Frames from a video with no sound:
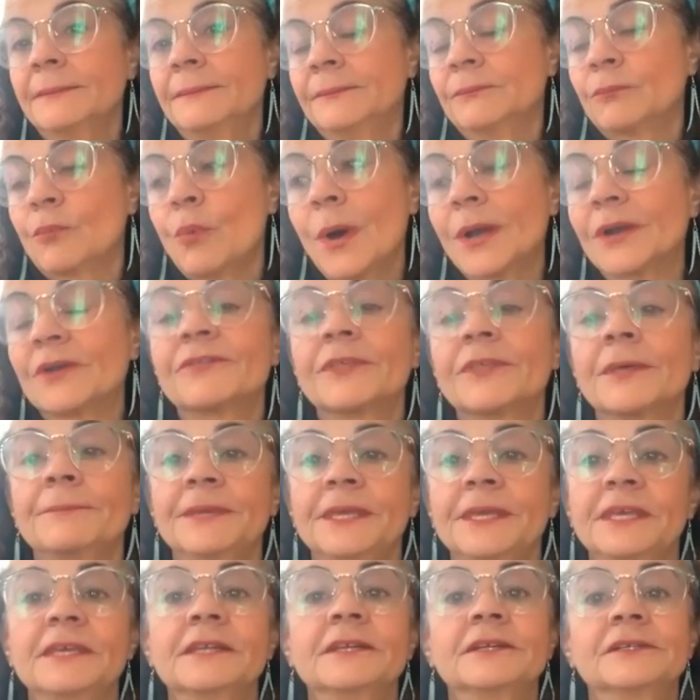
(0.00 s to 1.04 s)
one of the
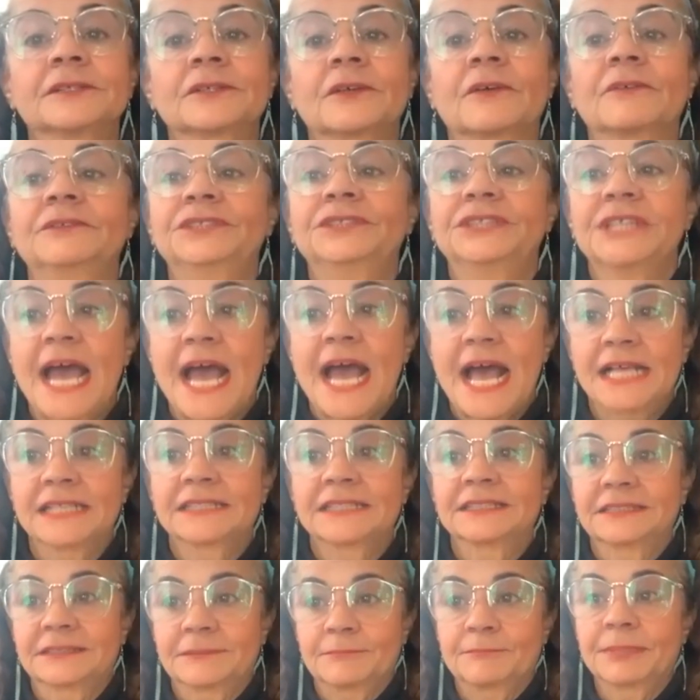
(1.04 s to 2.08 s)
beginners of
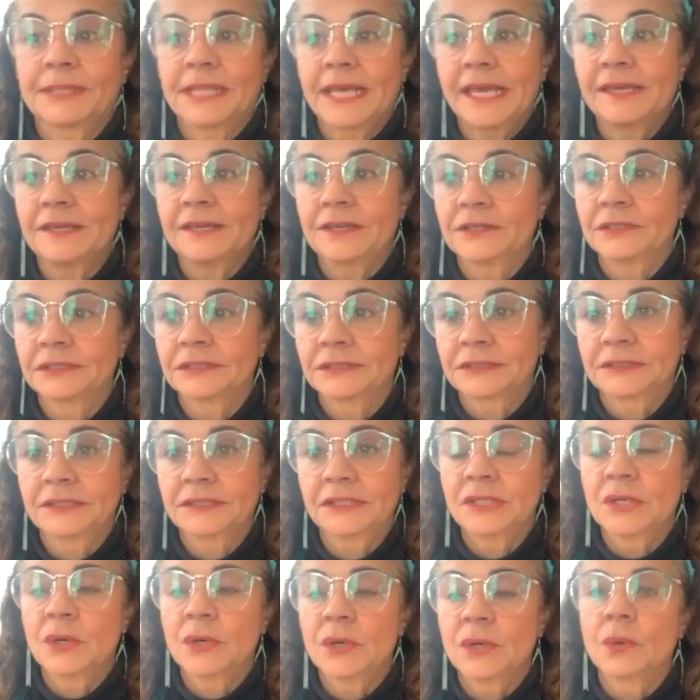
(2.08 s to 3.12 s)
jazz players, you
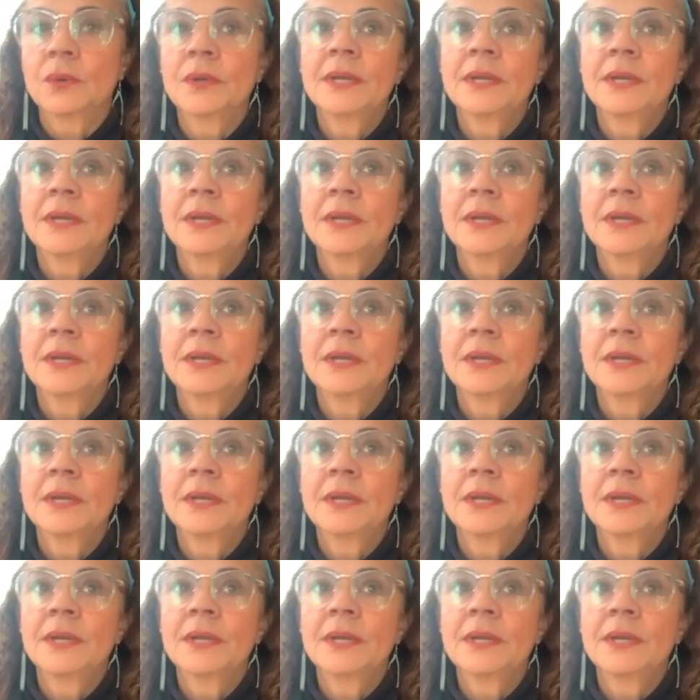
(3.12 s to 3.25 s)
know.